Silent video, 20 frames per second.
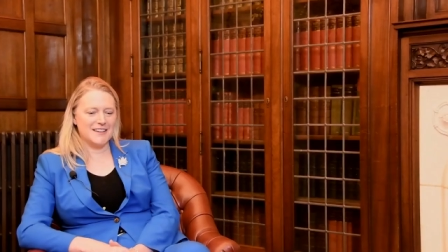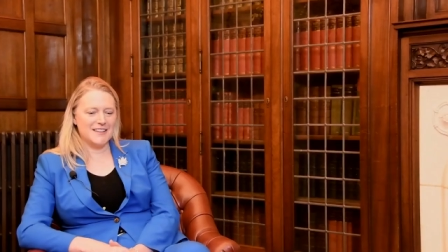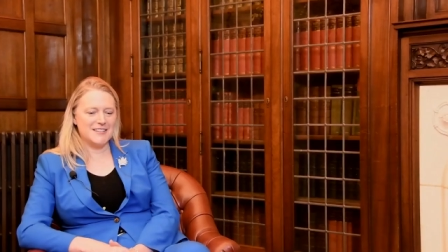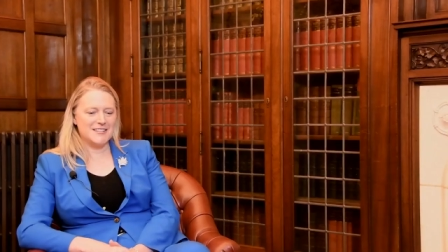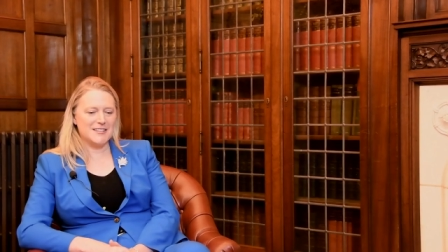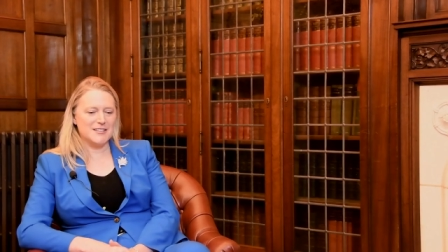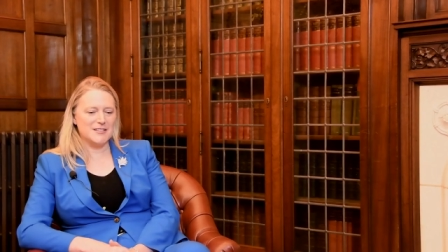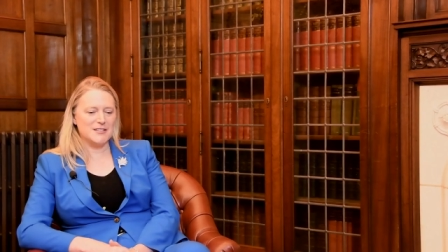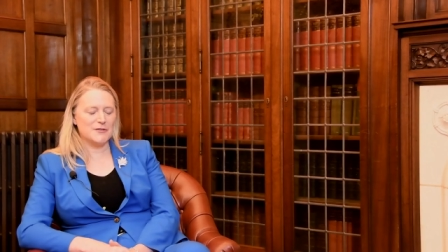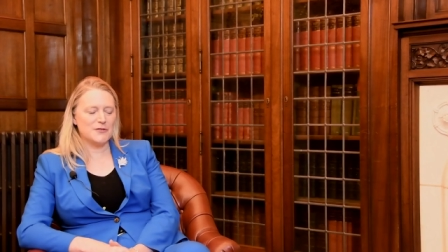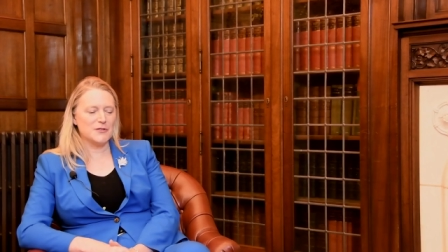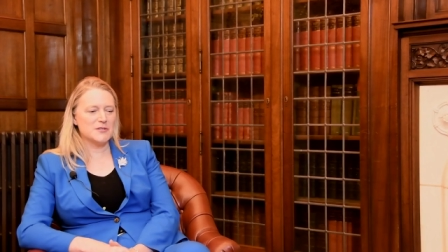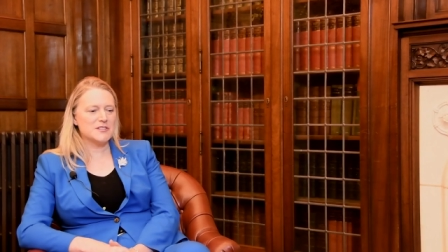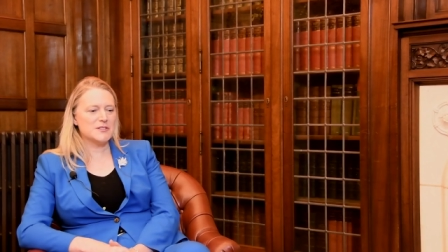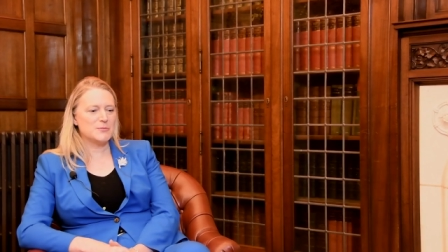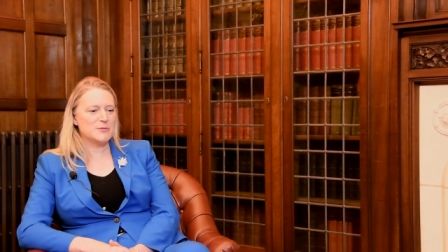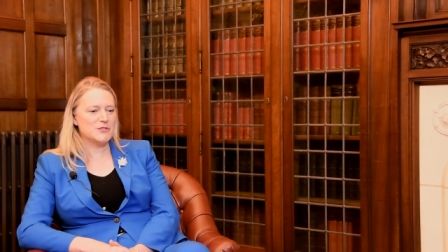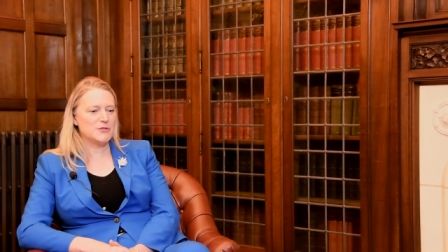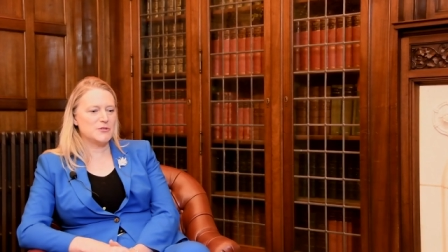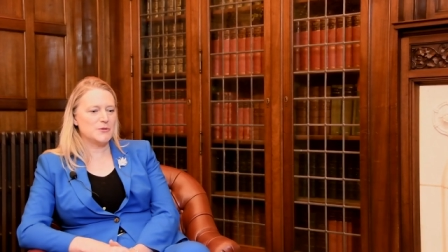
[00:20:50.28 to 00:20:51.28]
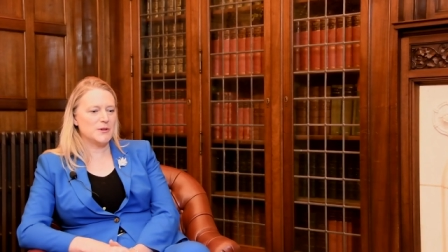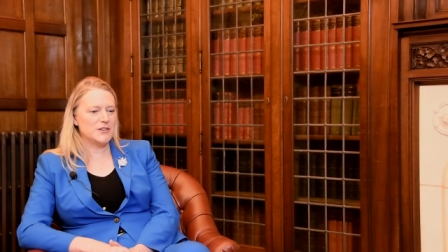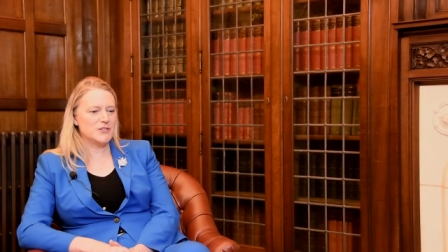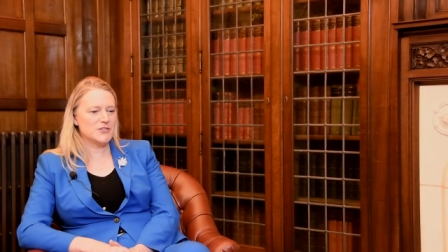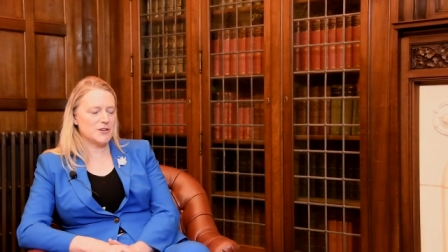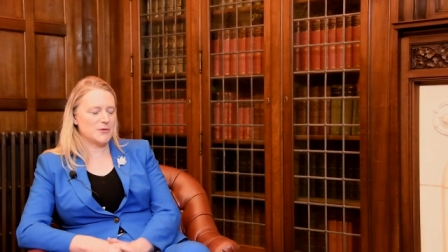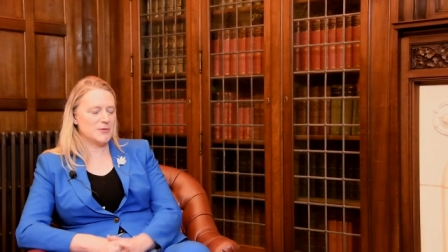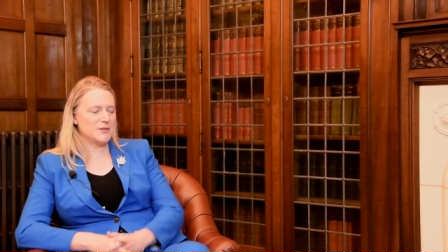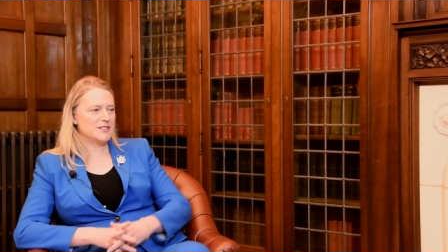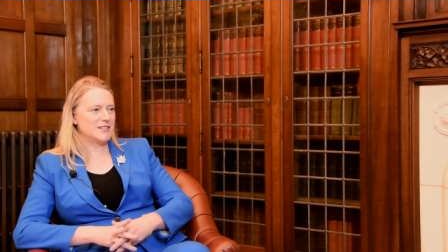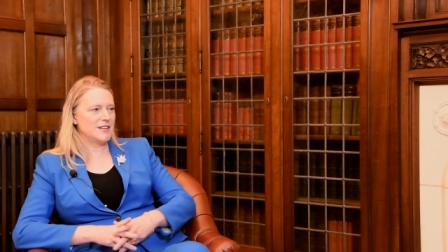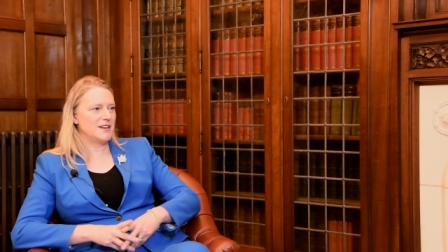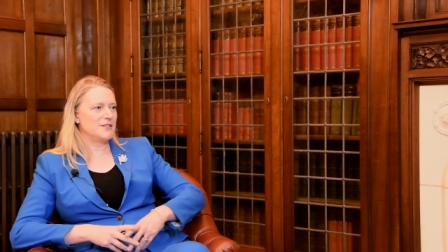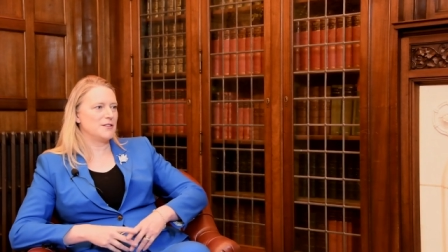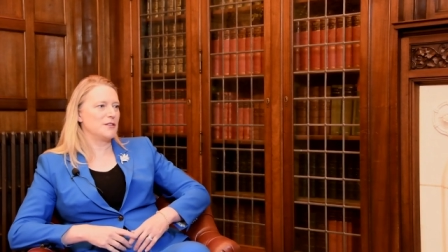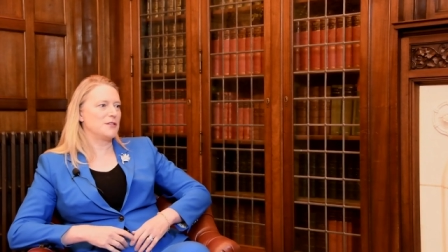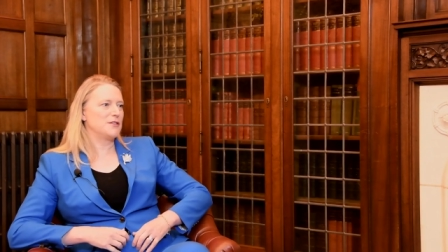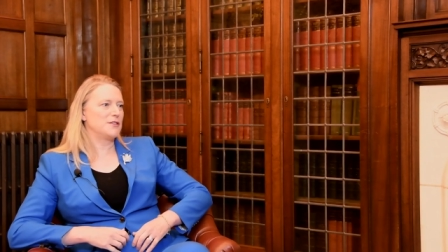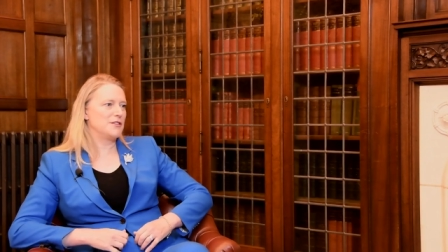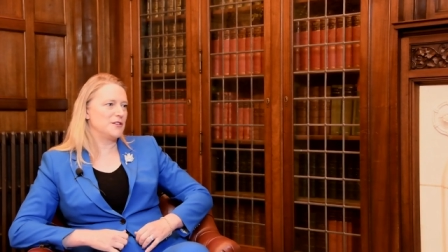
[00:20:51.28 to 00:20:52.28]
It's the difference between, shall we say,
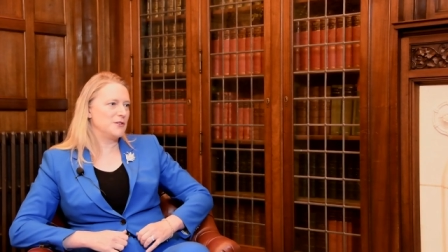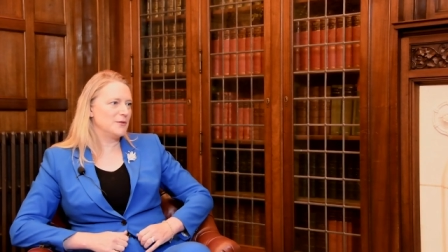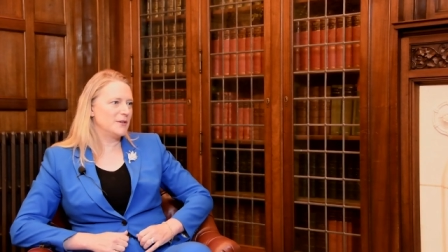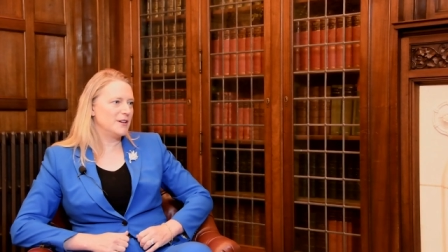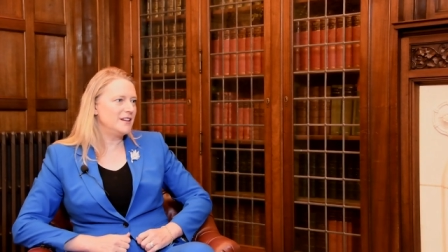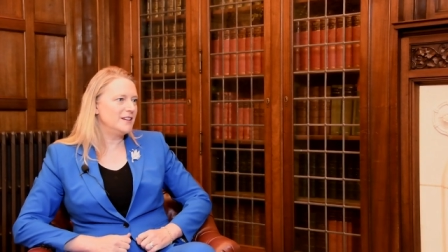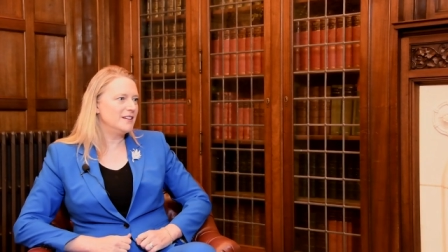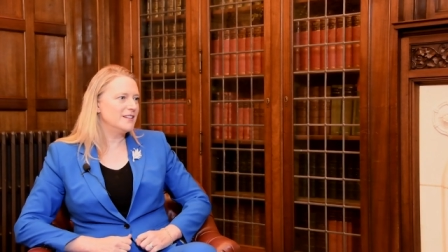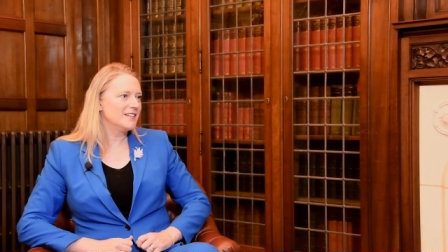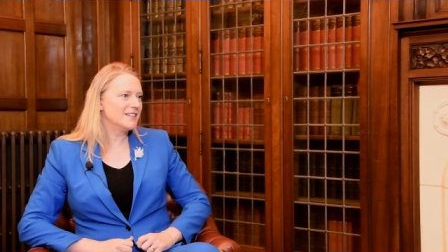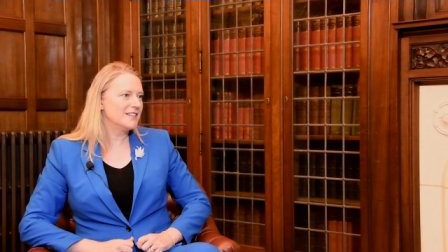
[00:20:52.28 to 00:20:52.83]
the theory